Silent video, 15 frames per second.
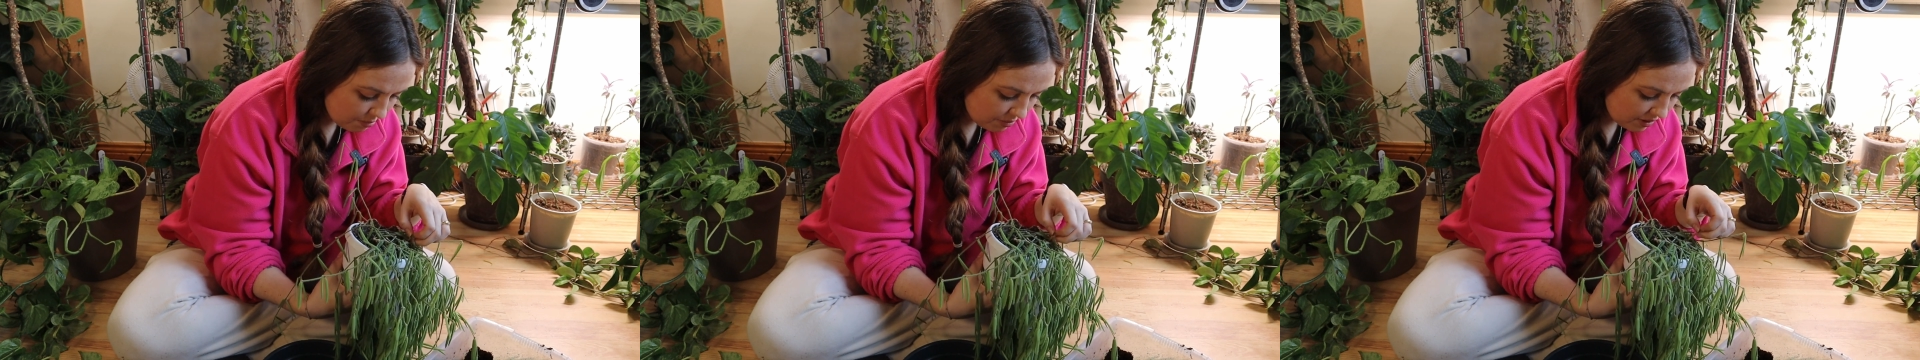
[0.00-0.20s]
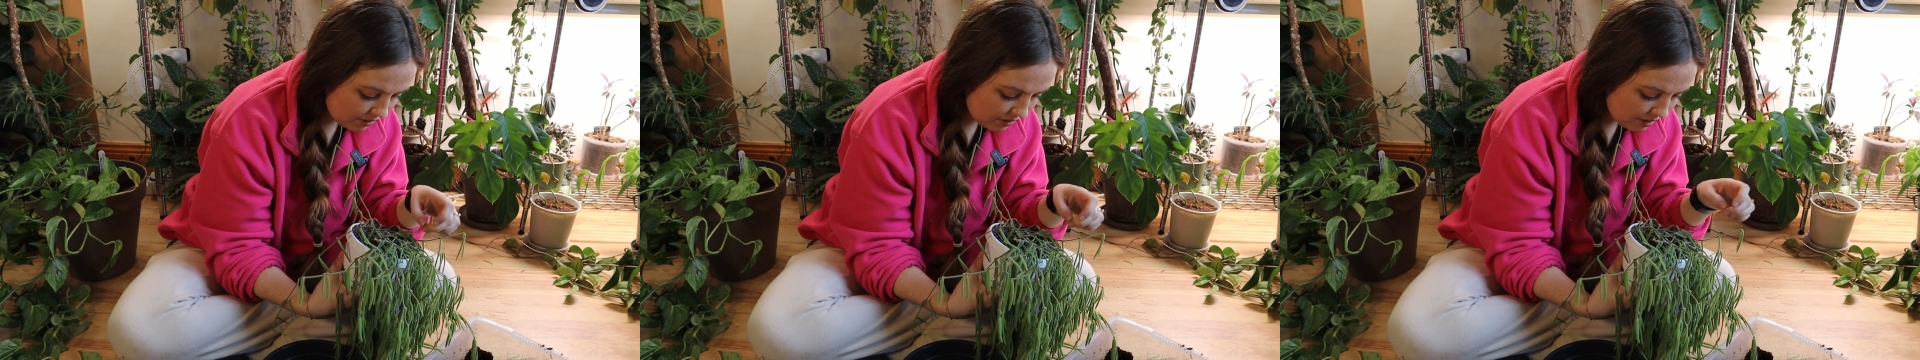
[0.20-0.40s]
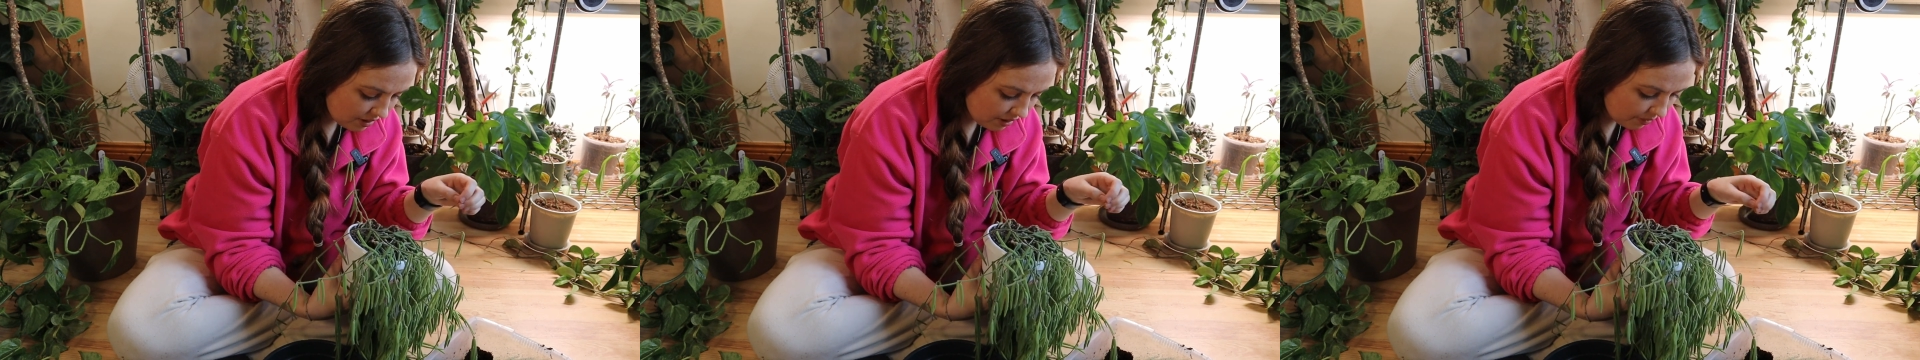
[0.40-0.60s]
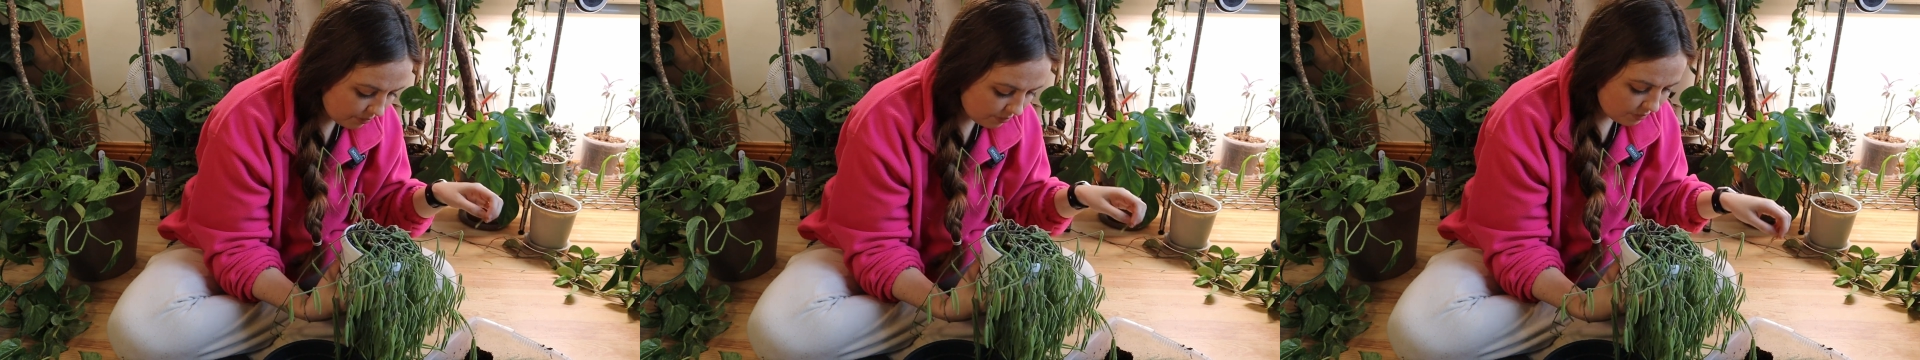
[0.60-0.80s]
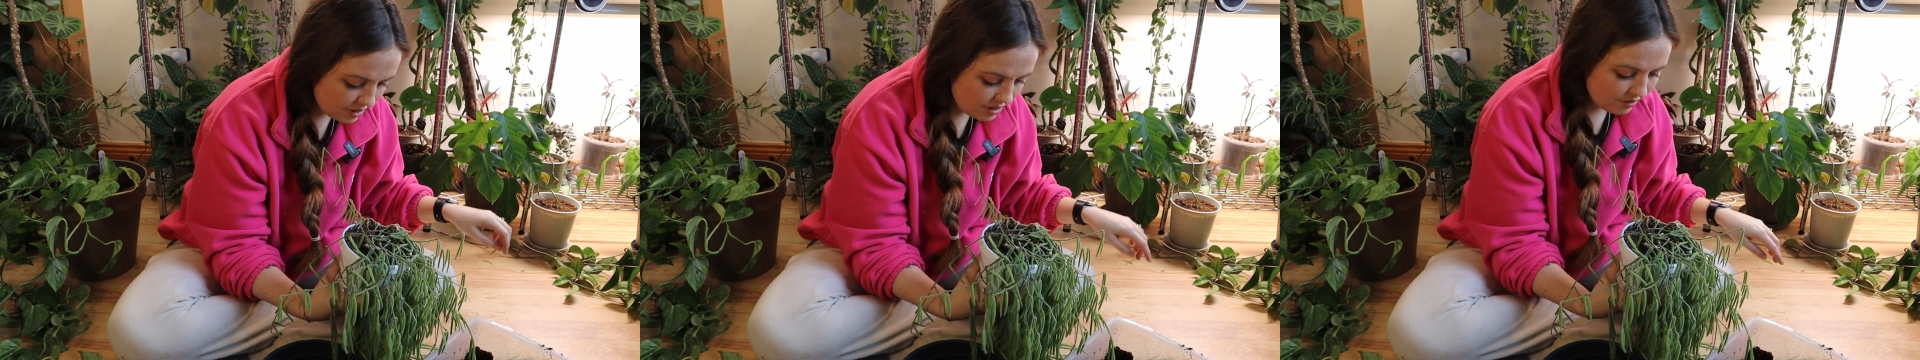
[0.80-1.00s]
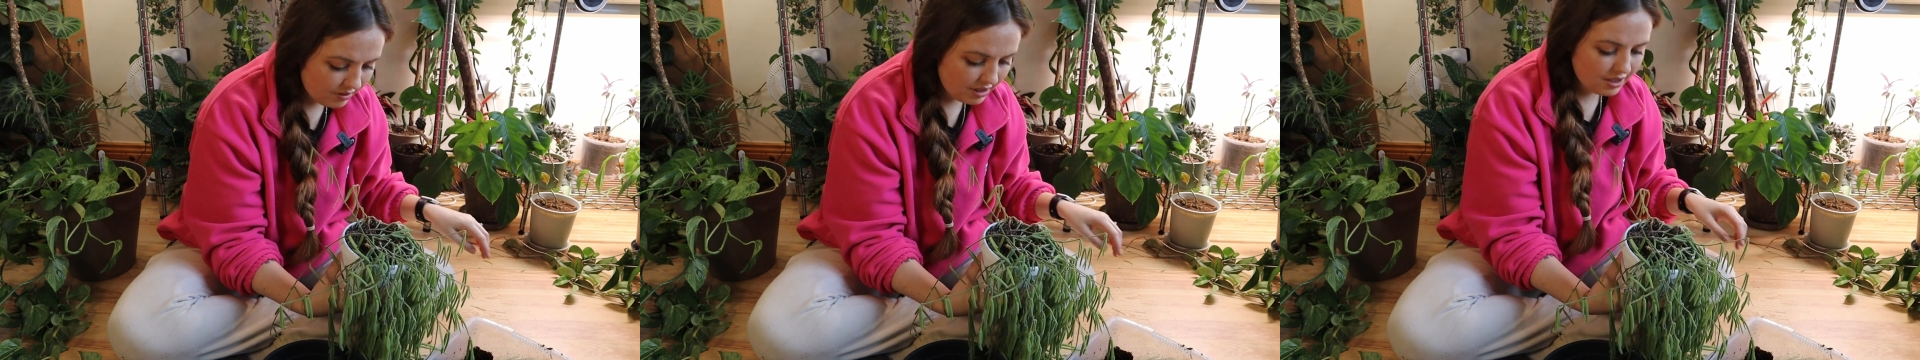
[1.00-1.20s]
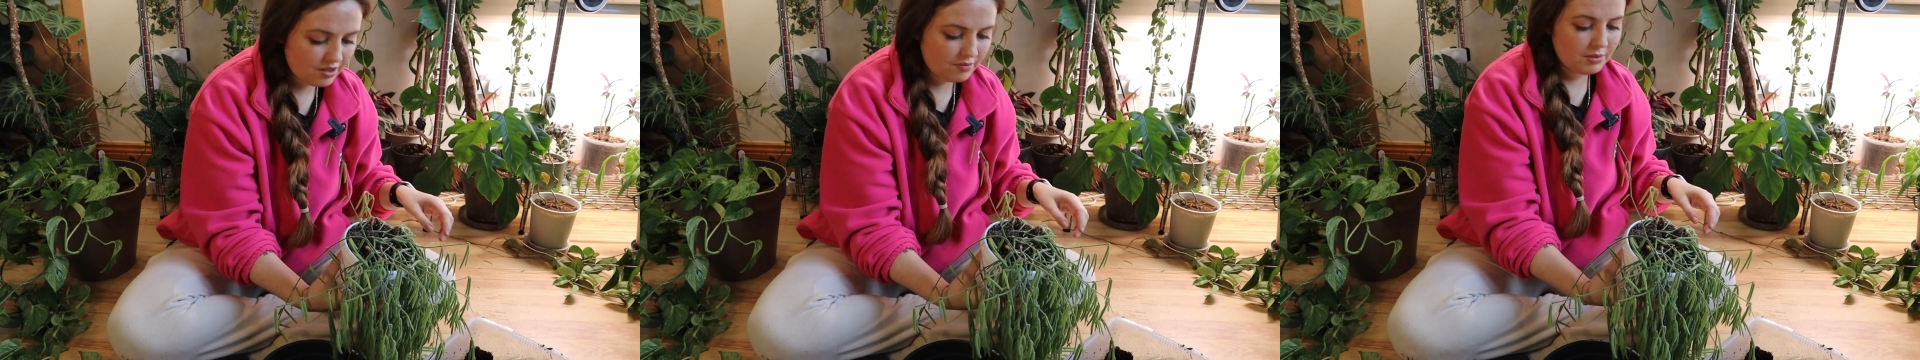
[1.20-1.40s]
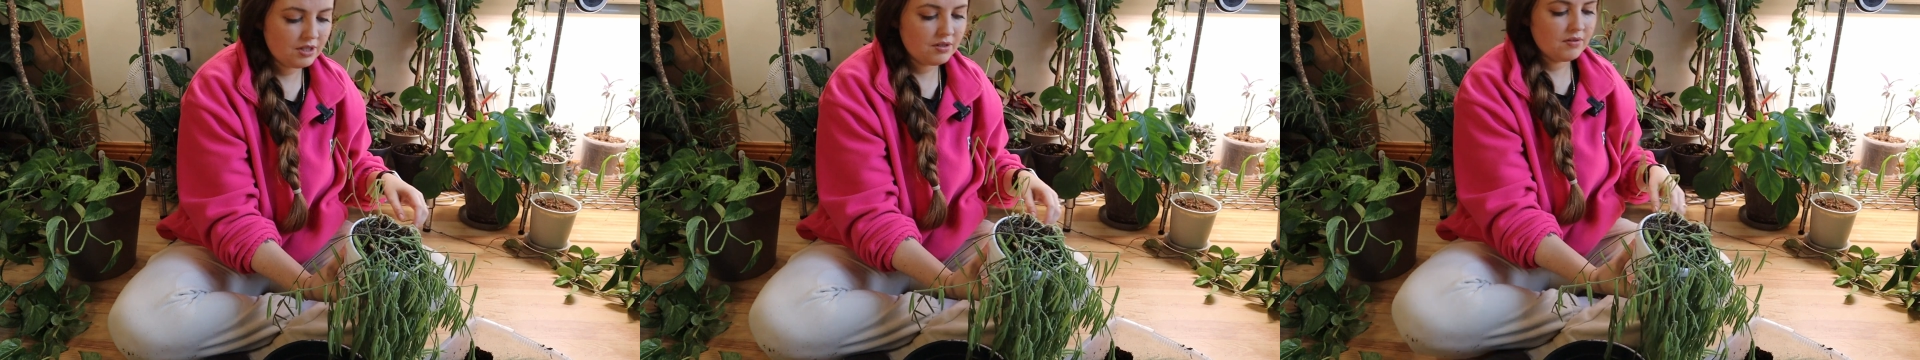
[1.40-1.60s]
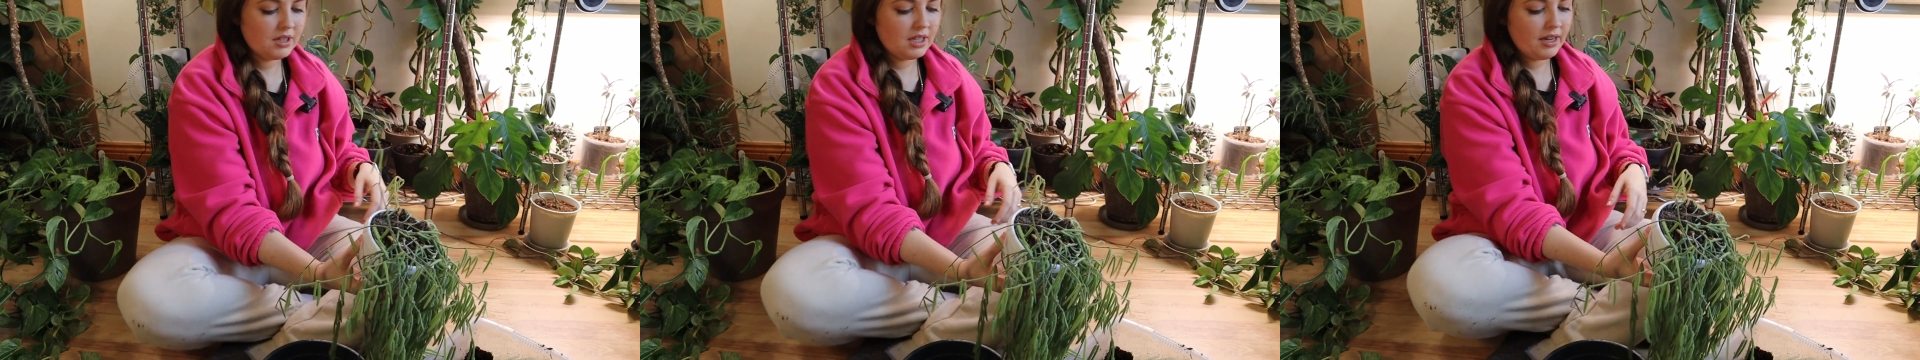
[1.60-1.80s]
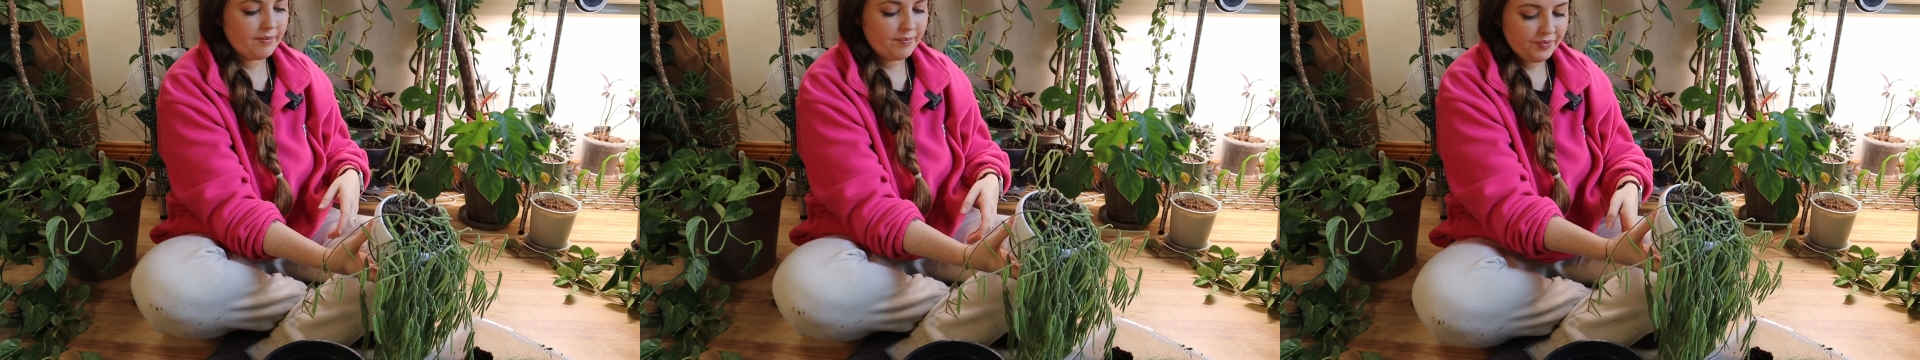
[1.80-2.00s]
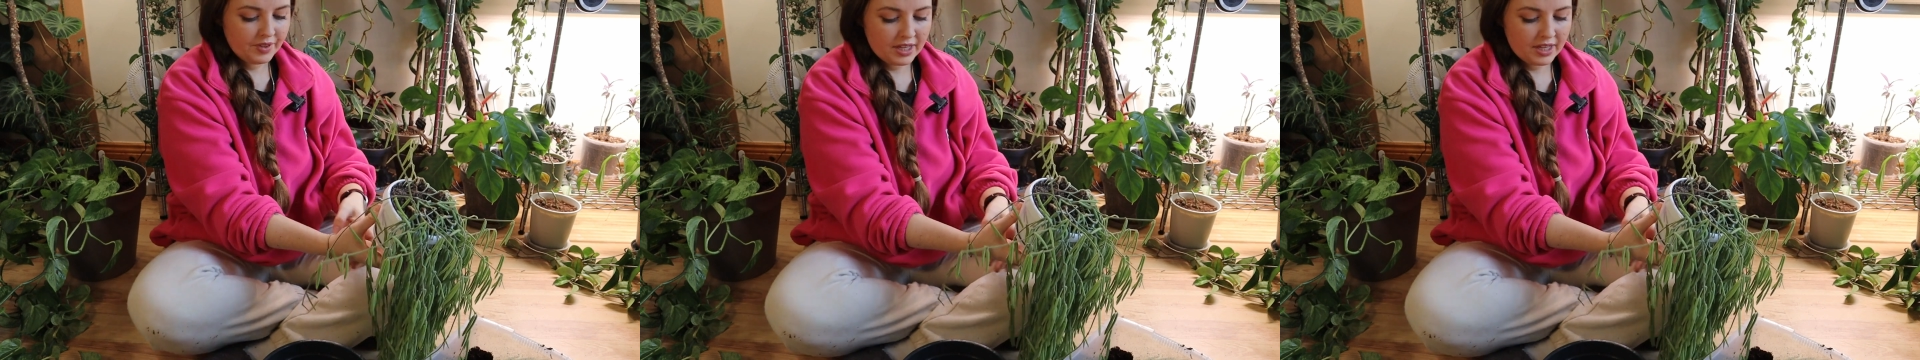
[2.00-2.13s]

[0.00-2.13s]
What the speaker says: but you know, we don't need to be doing that.